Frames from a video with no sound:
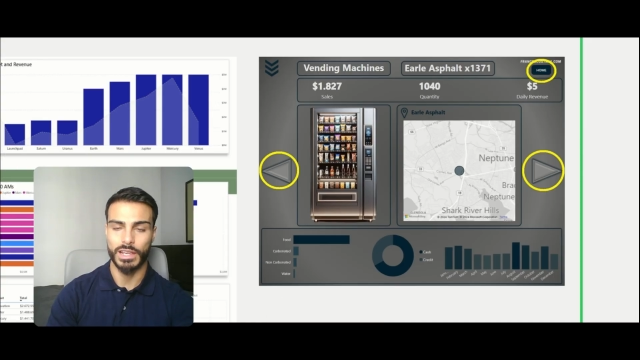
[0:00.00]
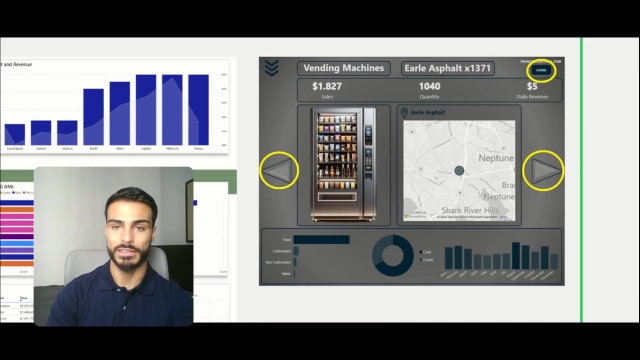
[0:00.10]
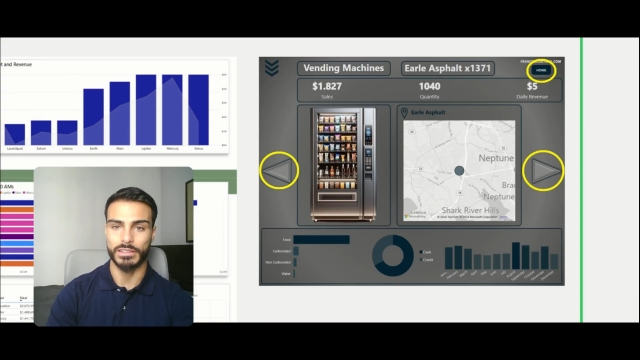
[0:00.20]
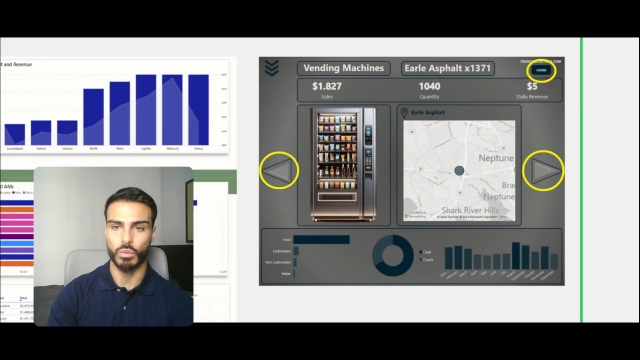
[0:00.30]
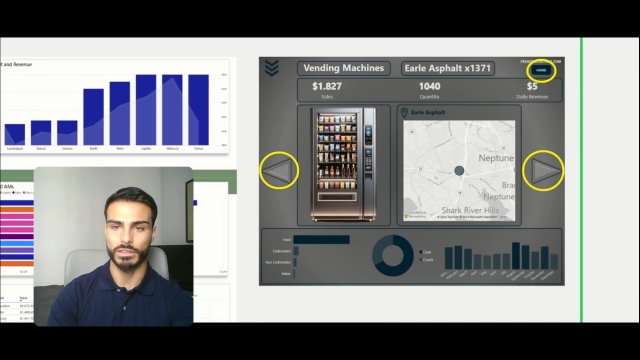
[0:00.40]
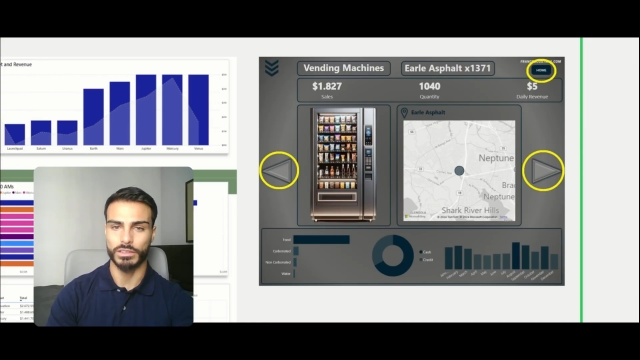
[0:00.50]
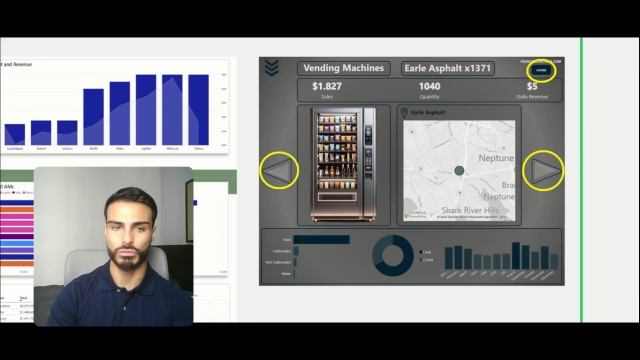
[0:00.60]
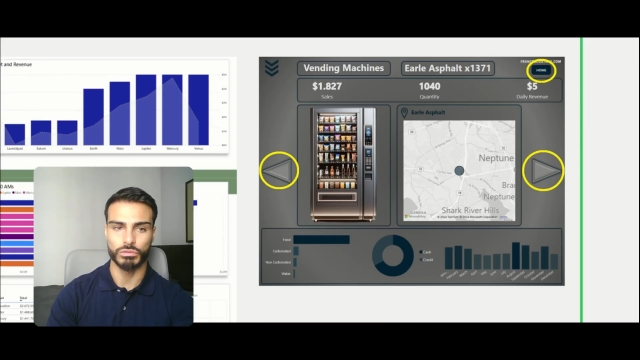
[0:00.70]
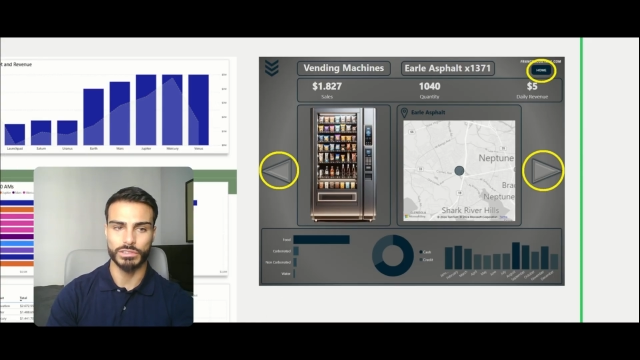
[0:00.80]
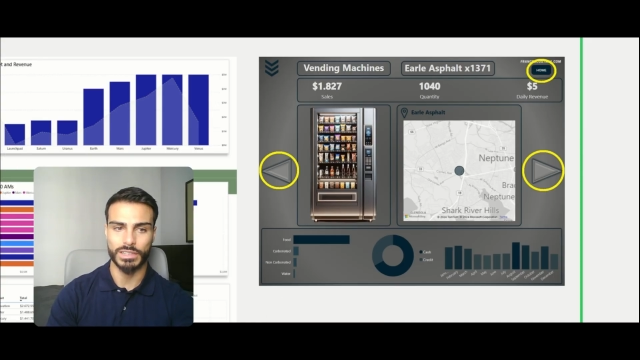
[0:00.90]
that wanted
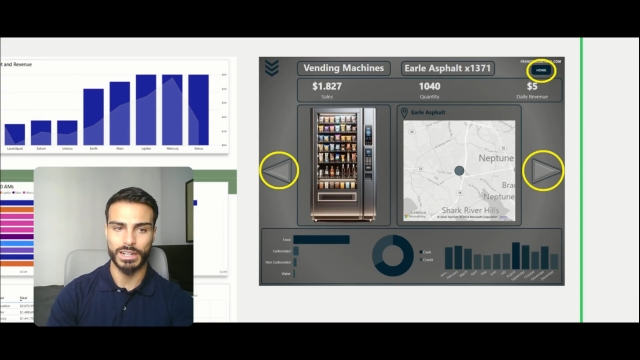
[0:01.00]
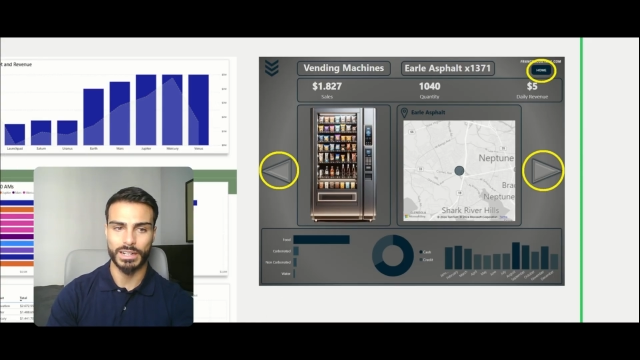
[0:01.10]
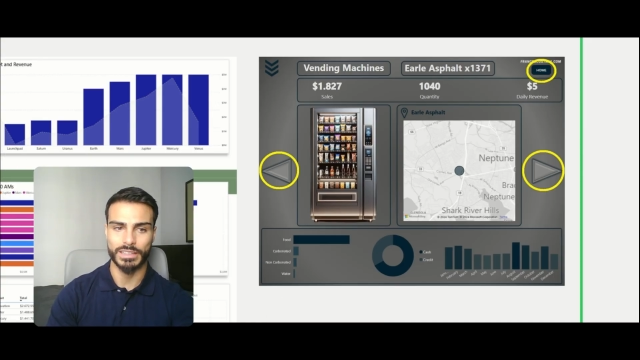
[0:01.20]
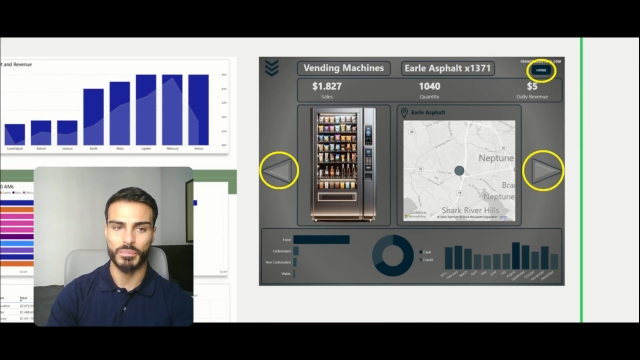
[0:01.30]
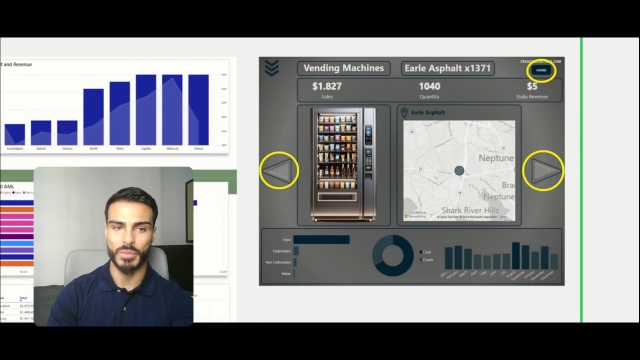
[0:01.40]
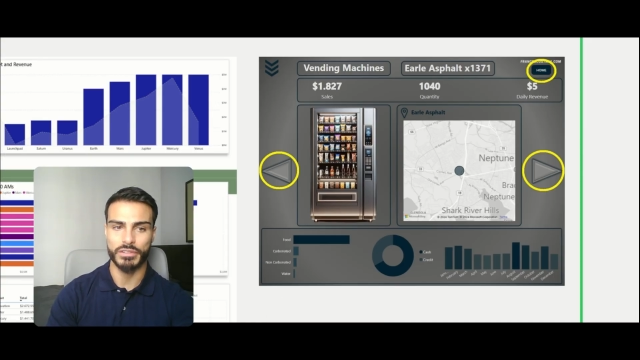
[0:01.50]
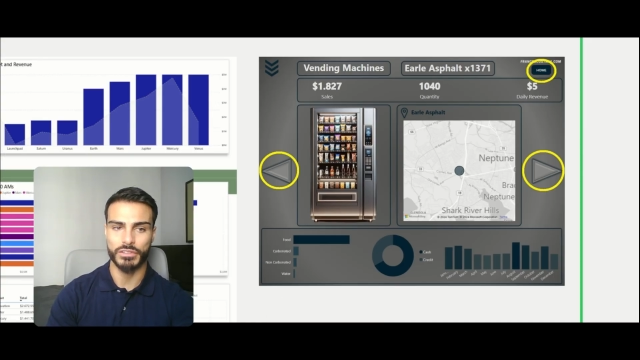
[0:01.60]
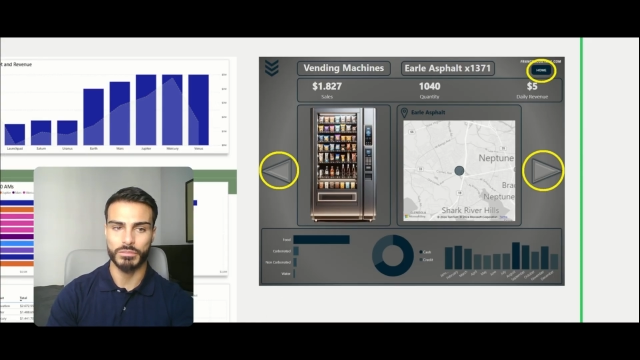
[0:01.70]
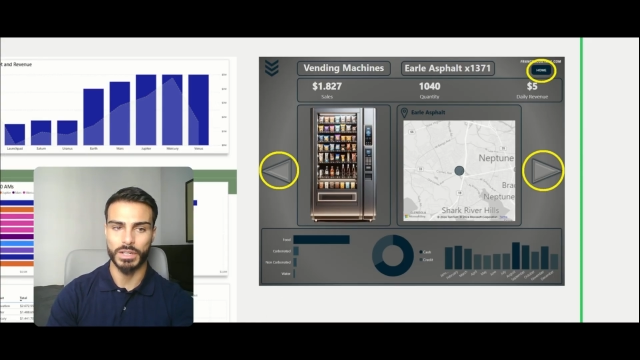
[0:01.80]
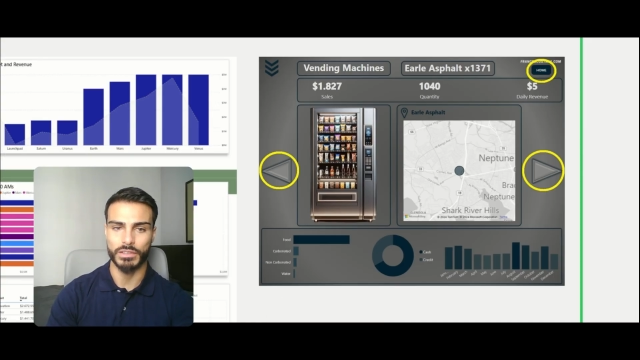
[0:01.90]
to track the
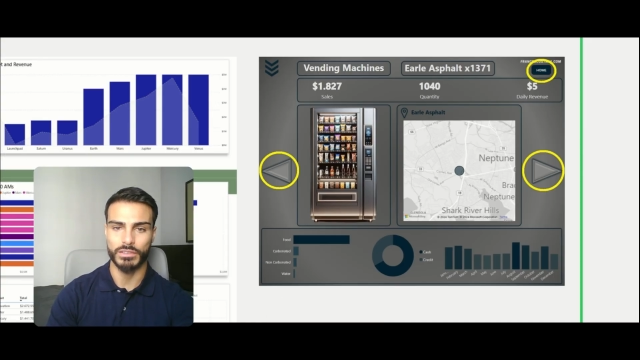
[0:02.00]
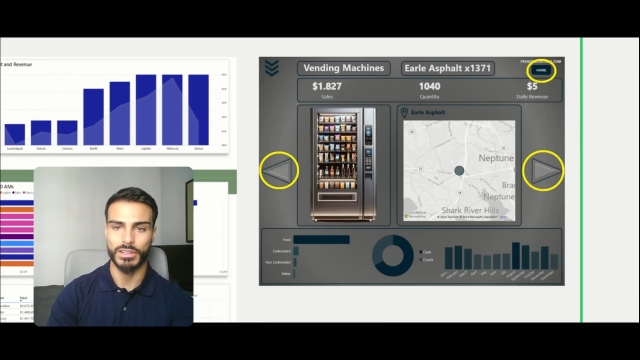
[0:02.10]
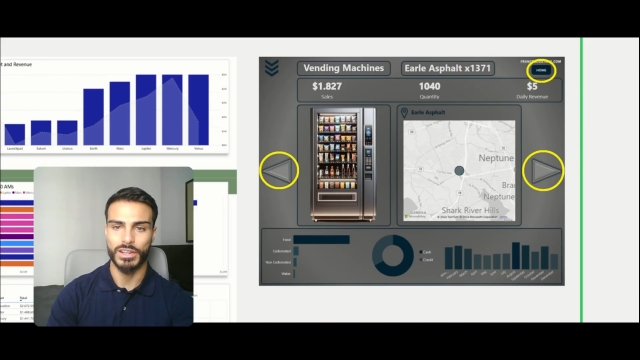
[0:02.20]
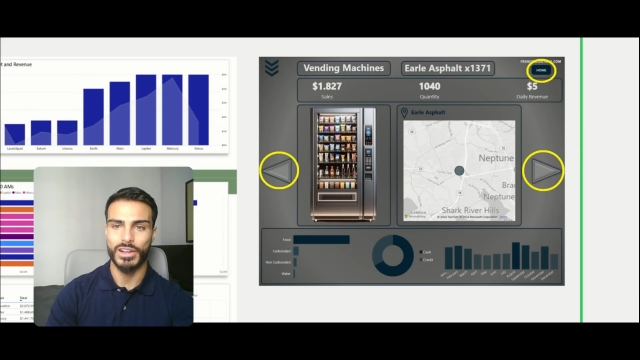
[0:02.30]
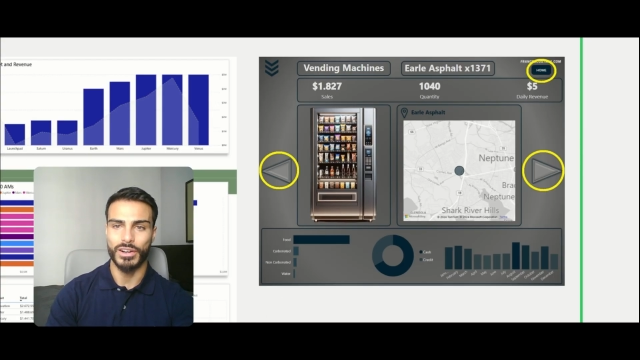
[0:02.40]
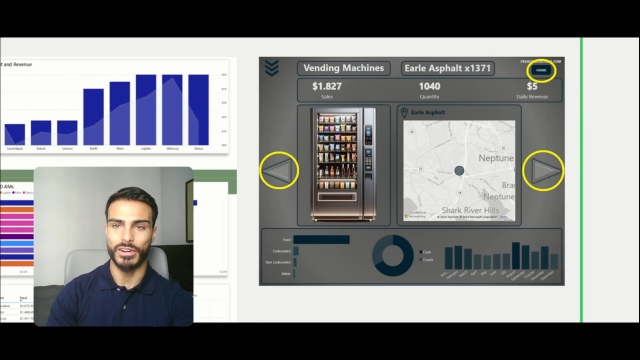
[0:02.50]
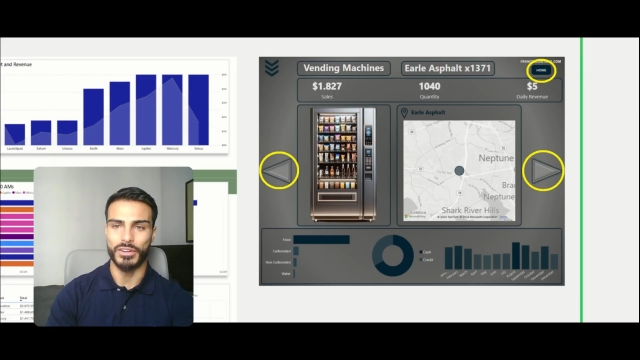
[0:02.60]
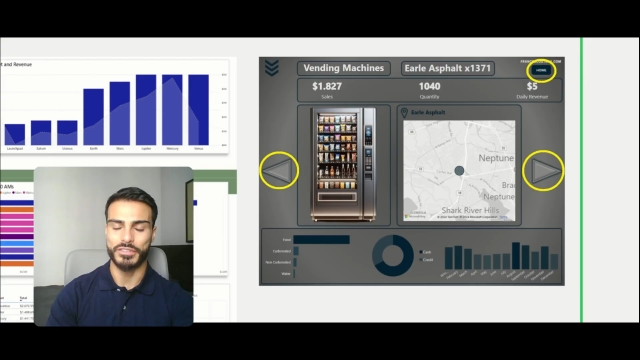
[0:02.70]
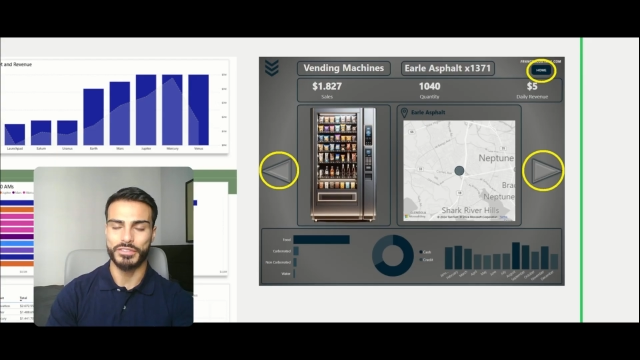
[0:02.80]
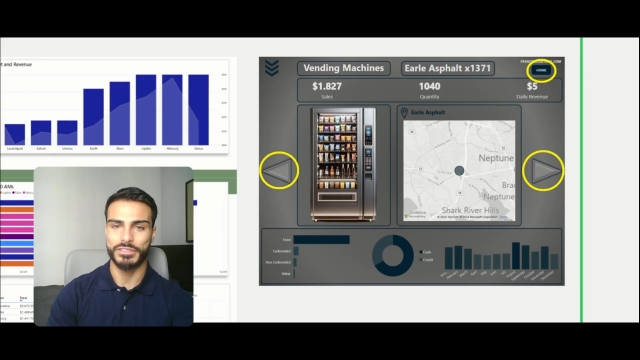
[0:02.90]
performance
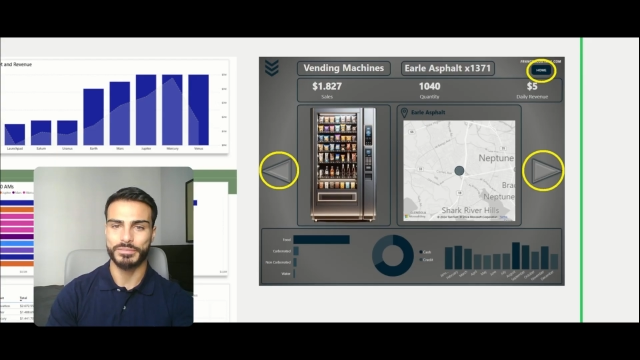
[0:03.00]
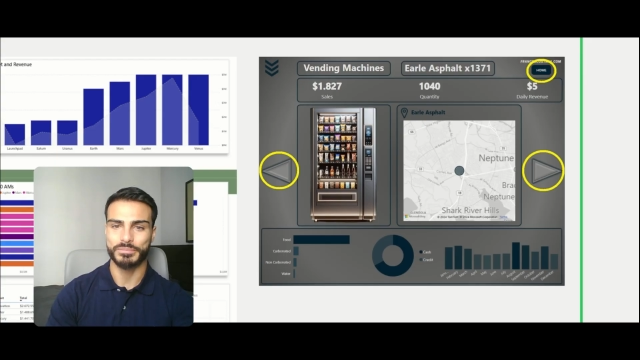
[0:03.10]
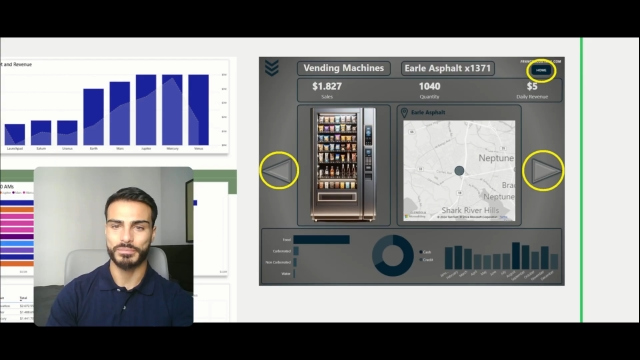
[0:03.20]
of